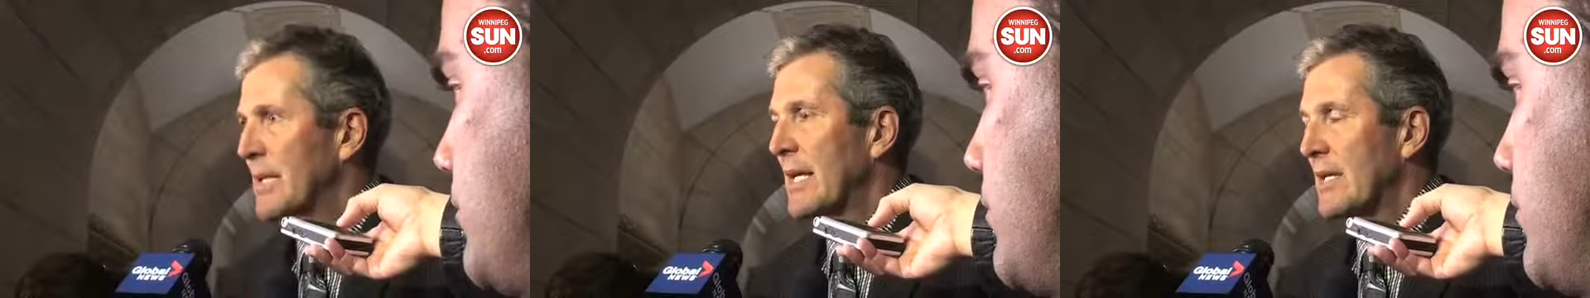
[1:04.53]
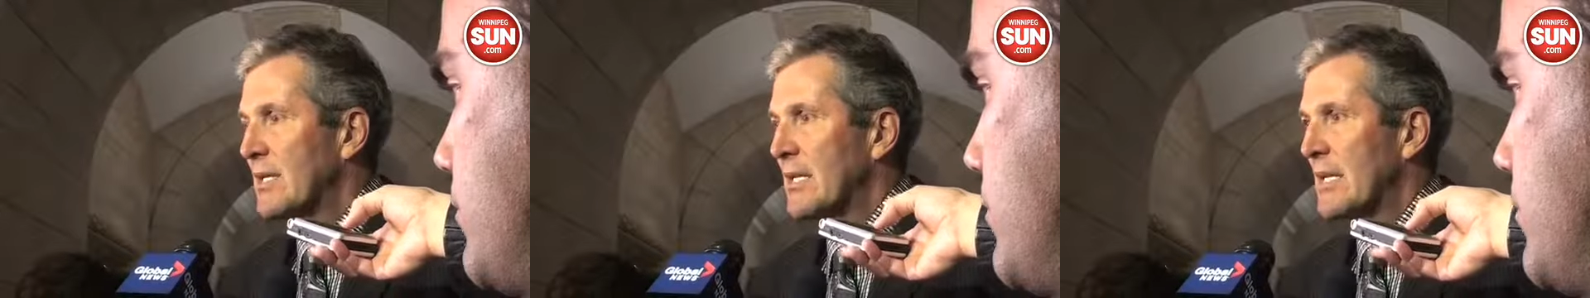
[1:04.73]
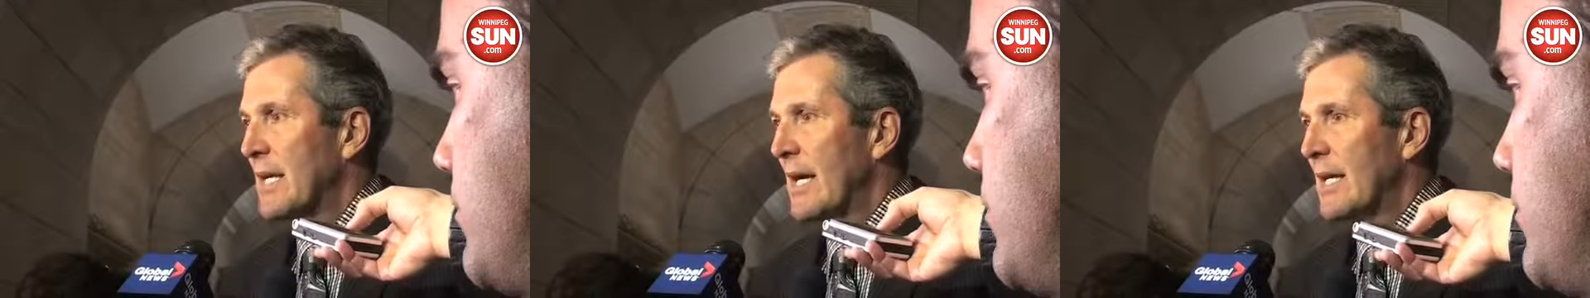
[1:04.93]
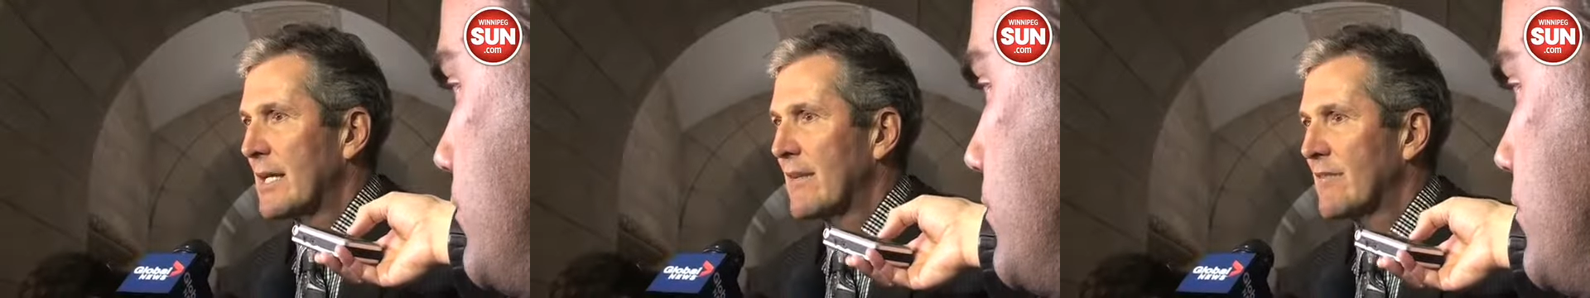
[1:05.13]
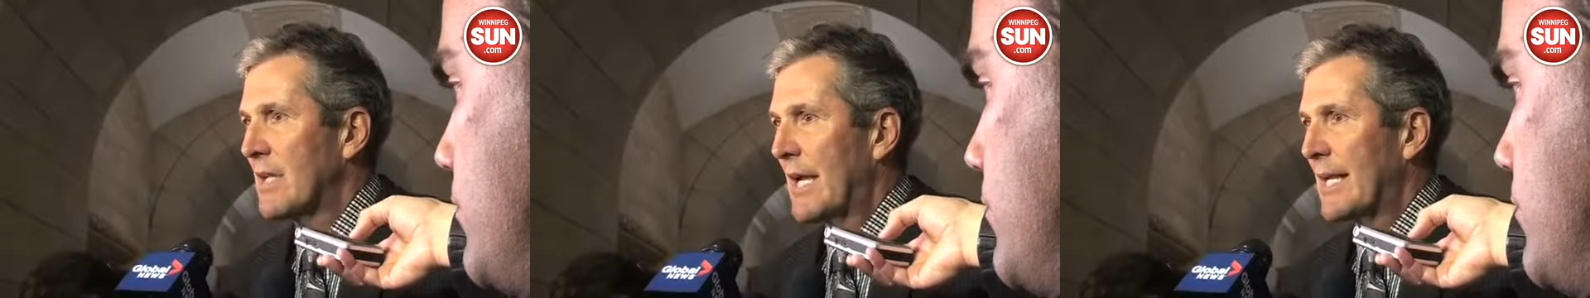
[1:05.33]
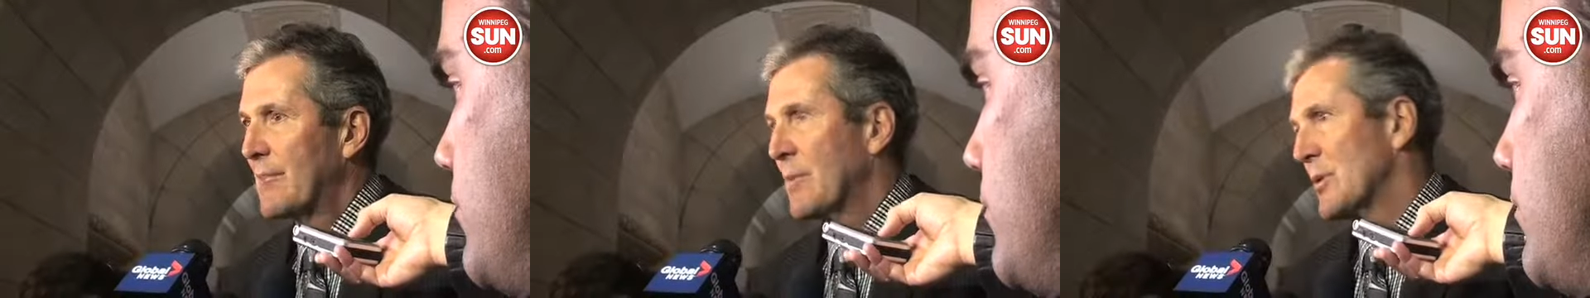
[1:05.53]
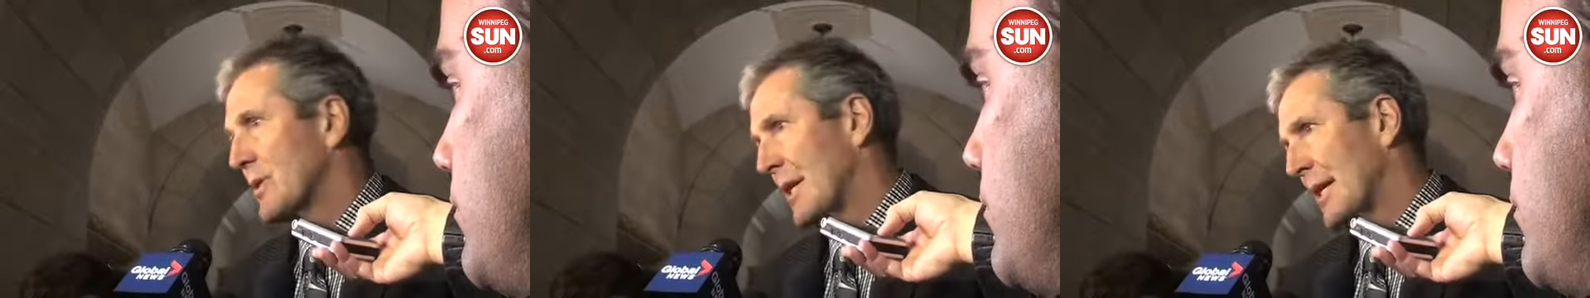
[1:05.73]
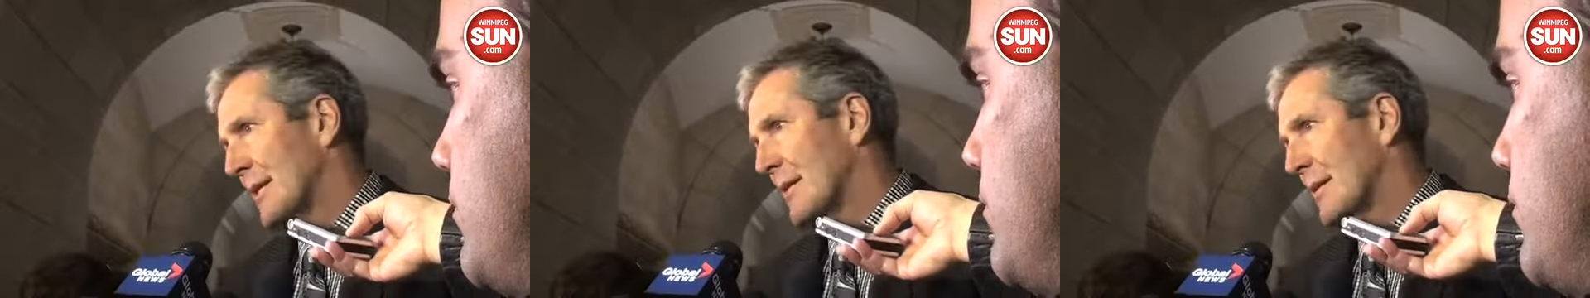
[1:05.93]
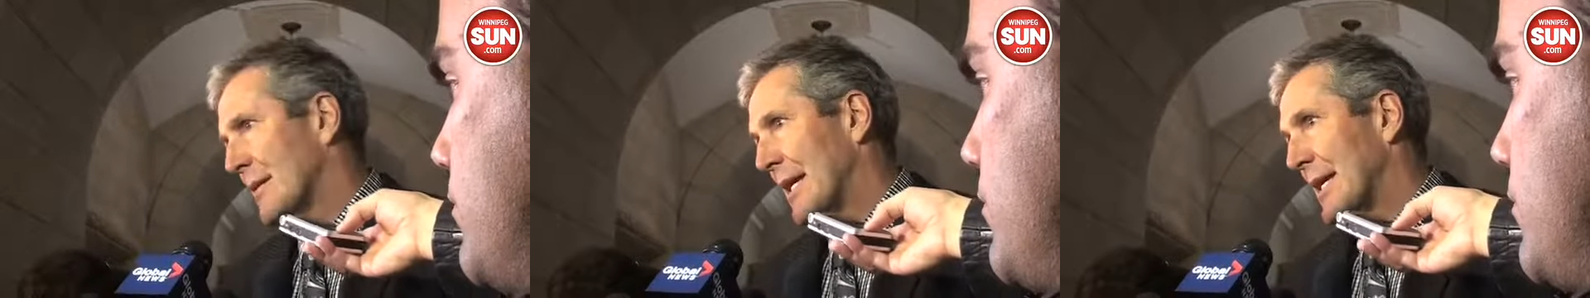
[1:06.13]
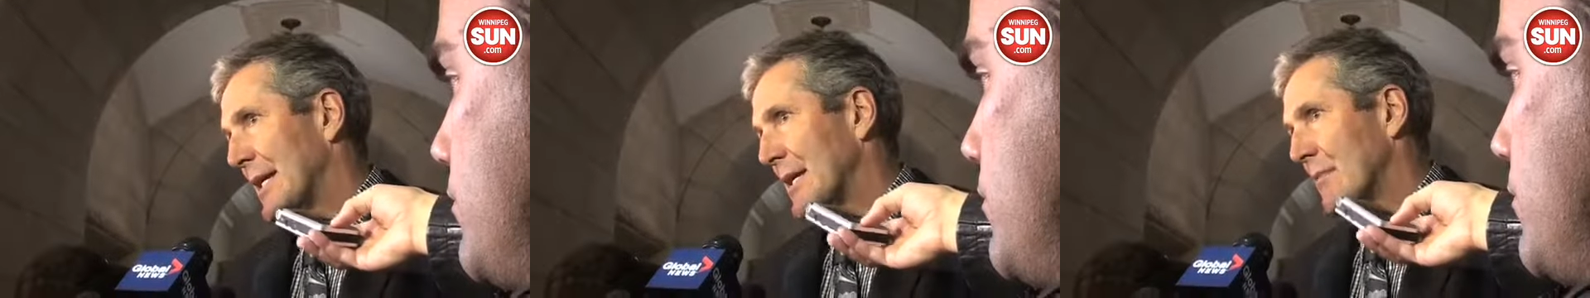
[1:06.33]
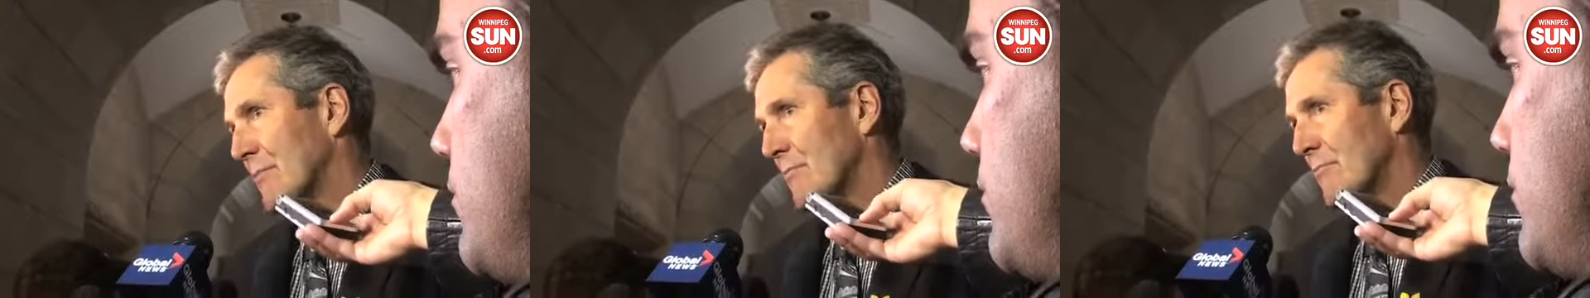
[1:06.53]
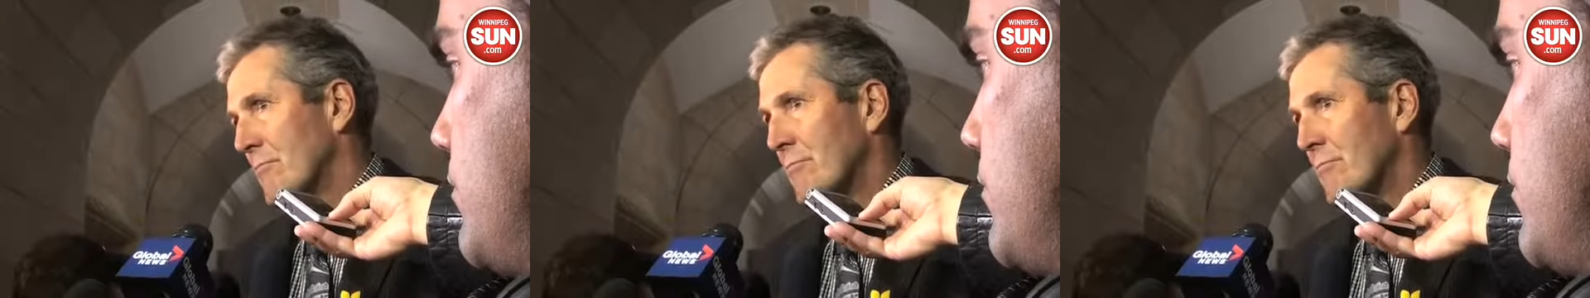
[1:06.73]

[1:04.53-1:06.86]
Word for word: PST of 9%. They,